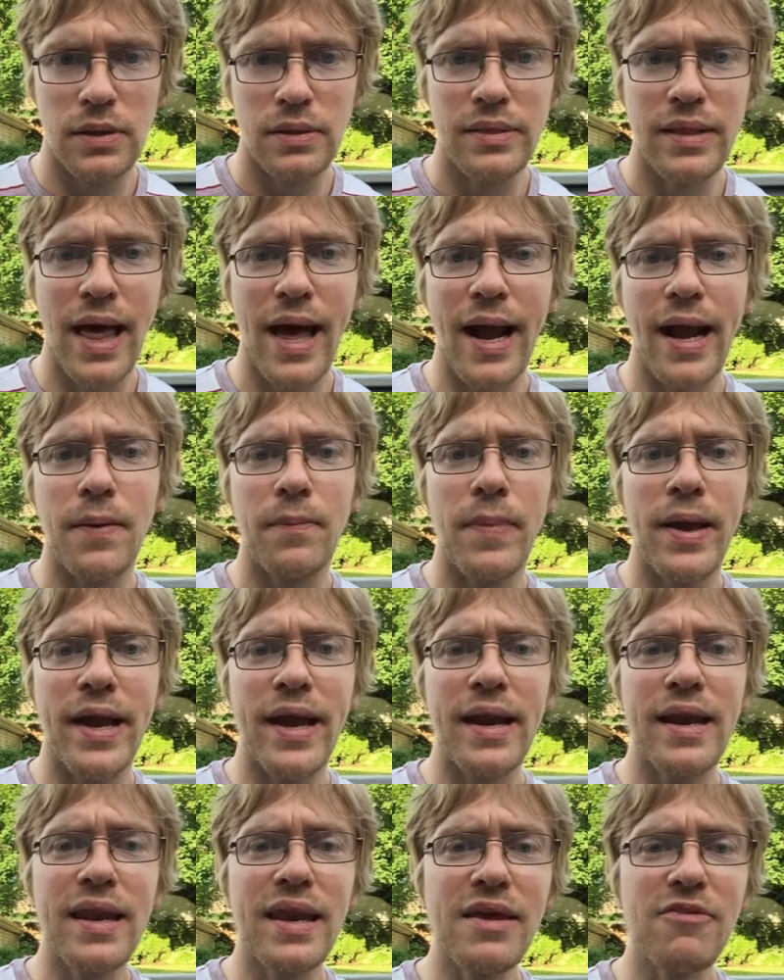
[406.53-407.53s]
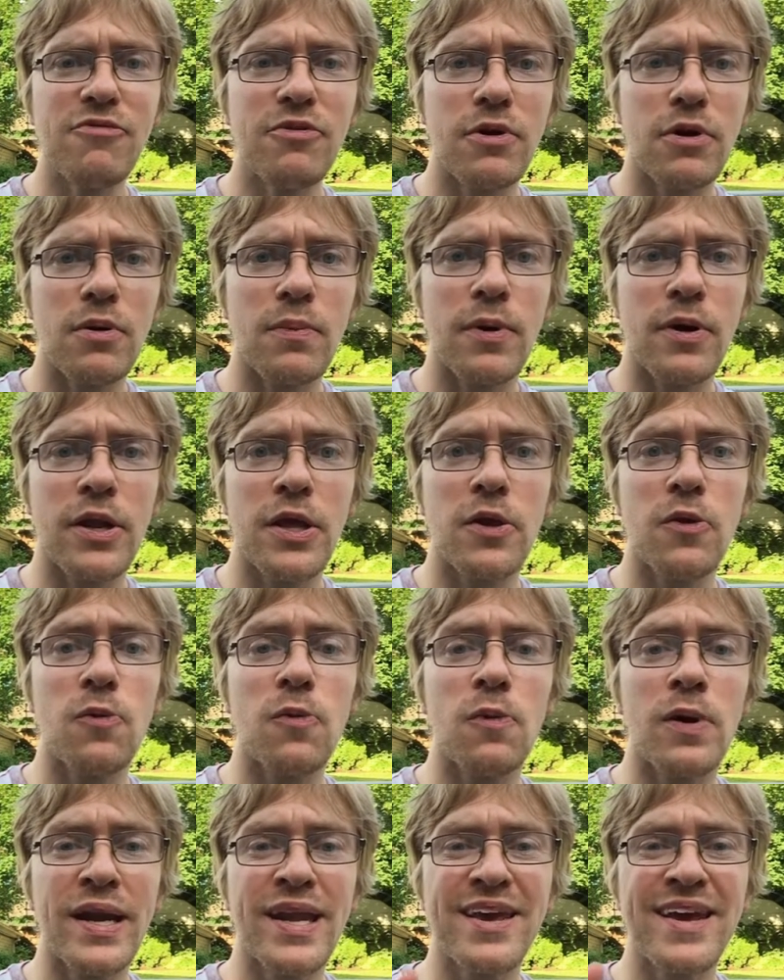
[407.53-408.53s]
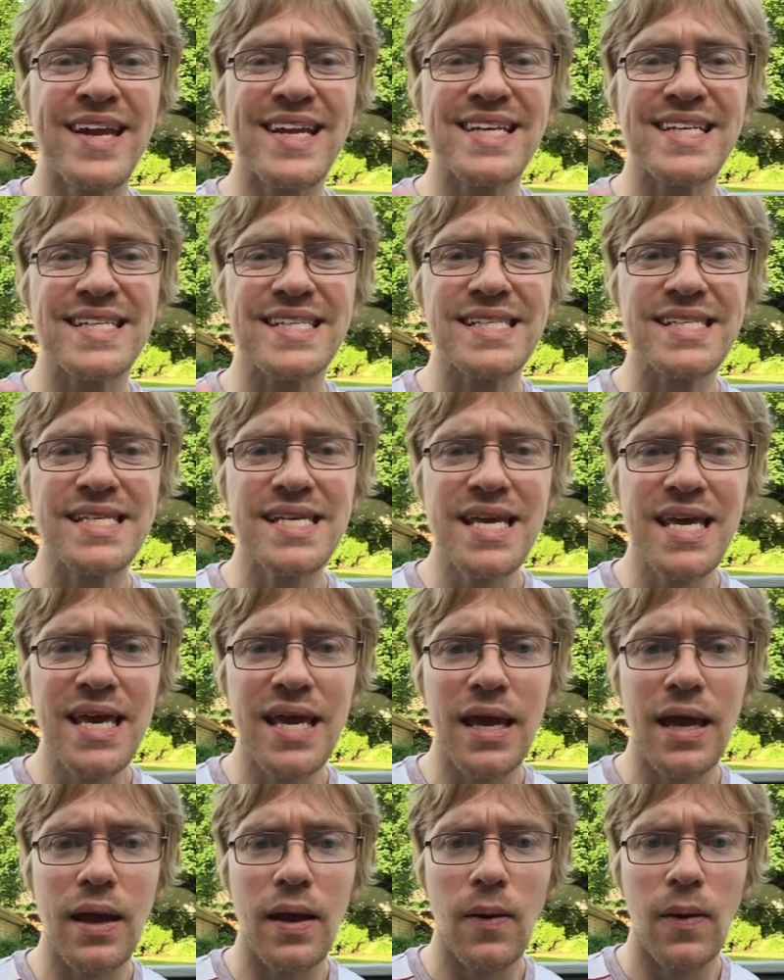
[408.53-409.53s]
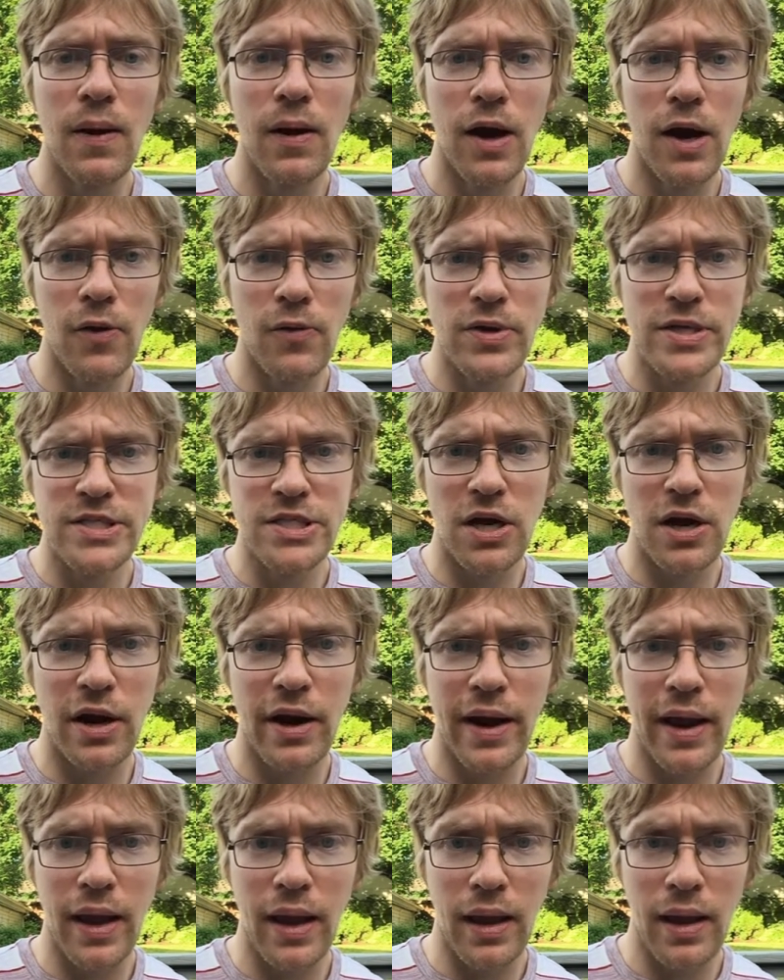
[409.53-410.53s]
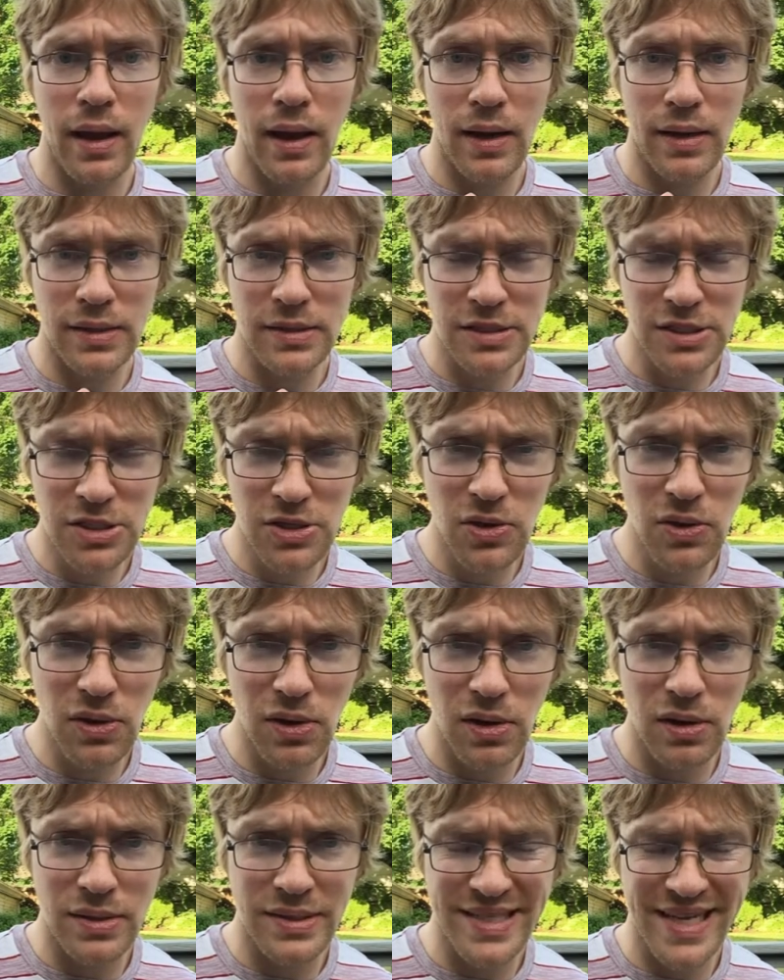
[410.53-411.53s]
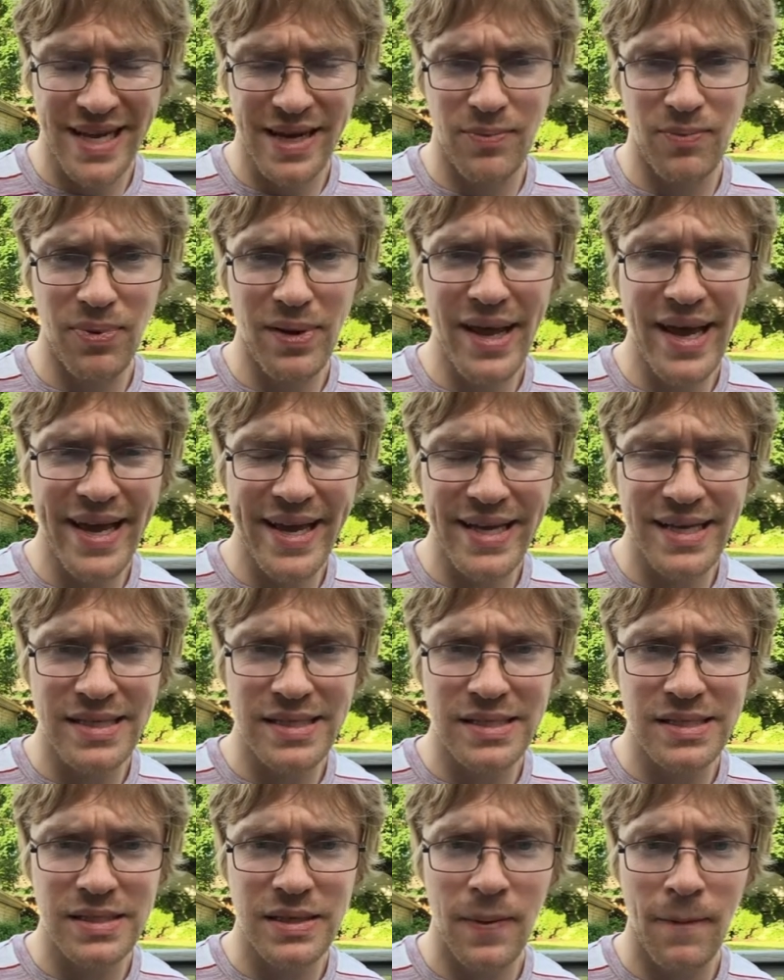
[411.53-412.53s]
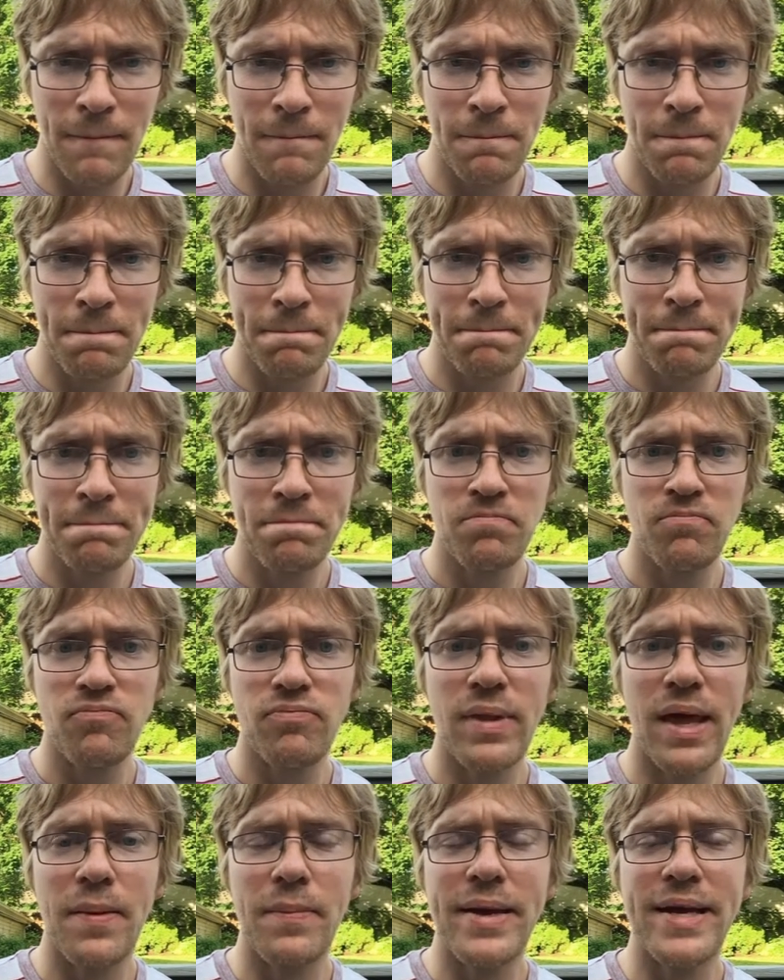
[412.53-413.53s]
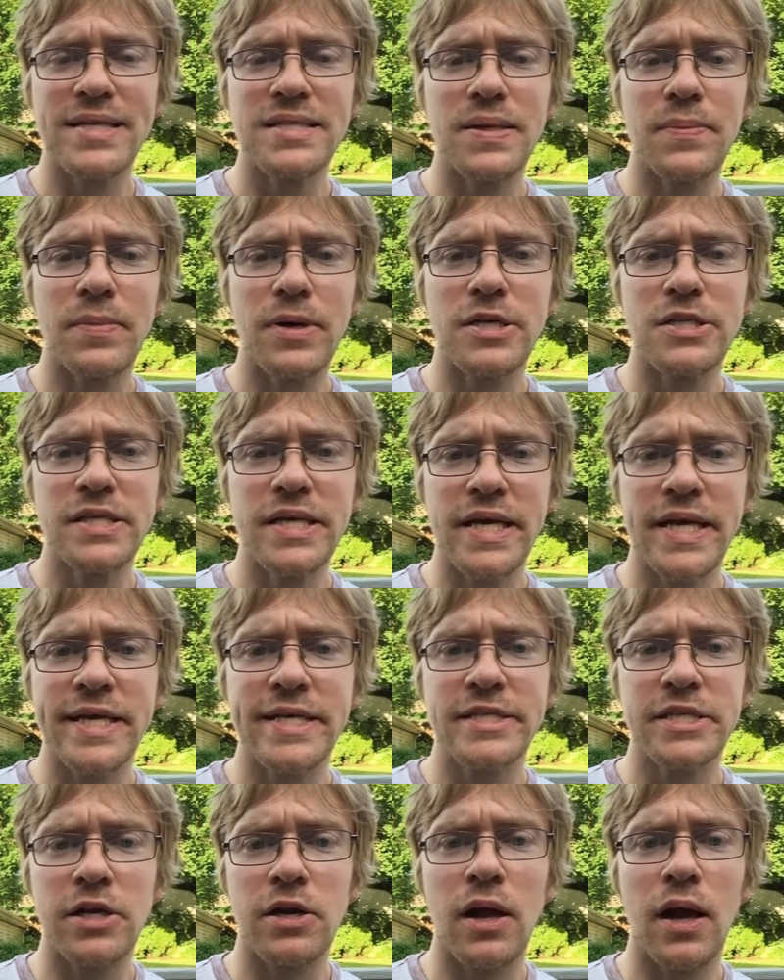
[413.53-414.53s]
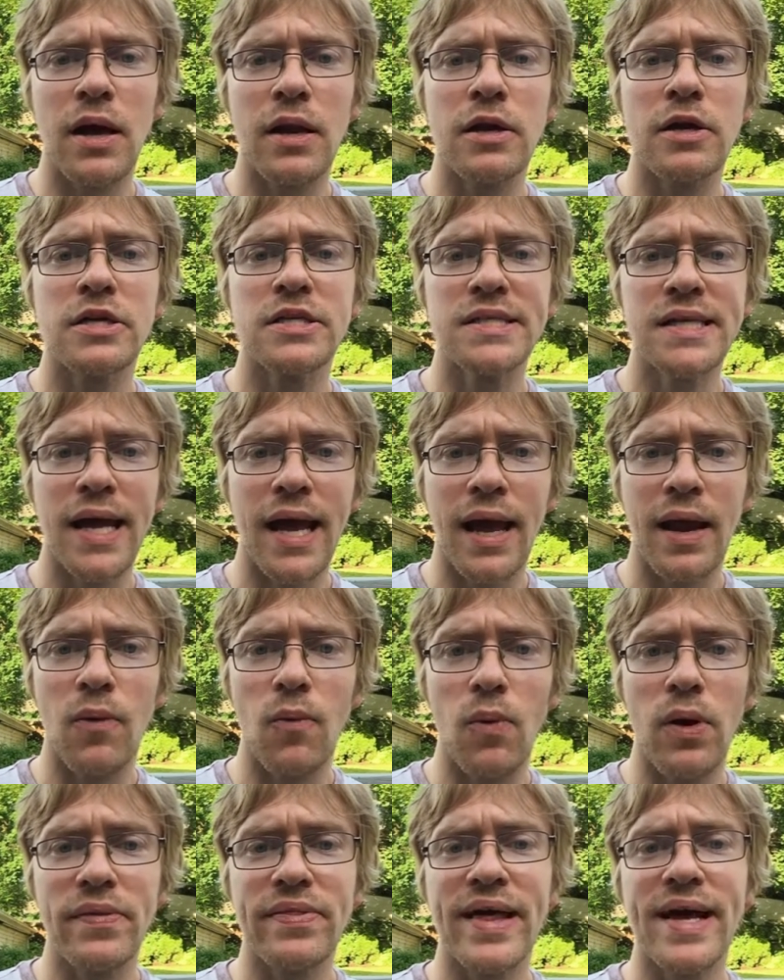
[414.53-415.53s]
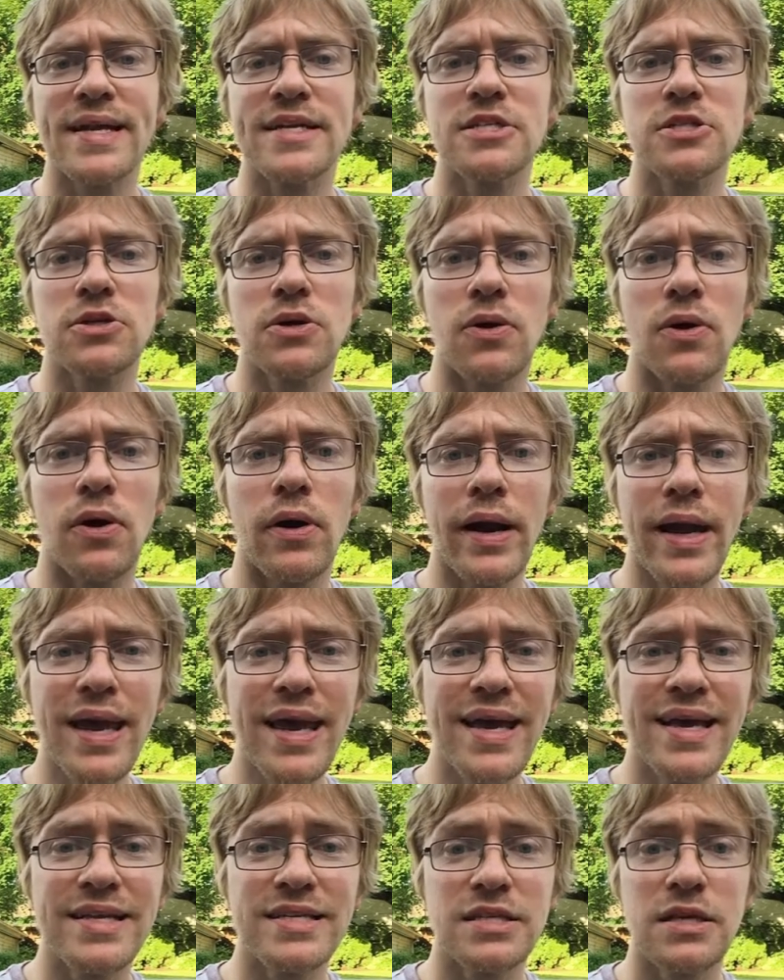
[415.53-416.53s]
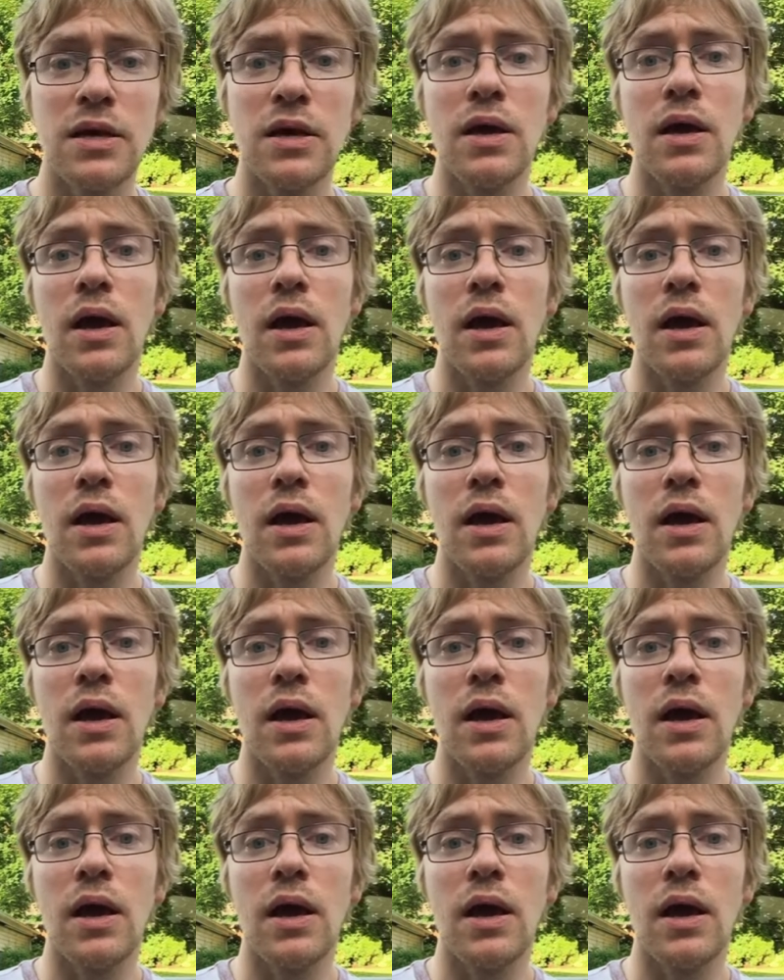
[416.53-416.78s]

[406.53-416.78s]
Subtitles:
that can make it difficult. When you get to see a Wazari score take place, that makes it much easier to understand what that score is.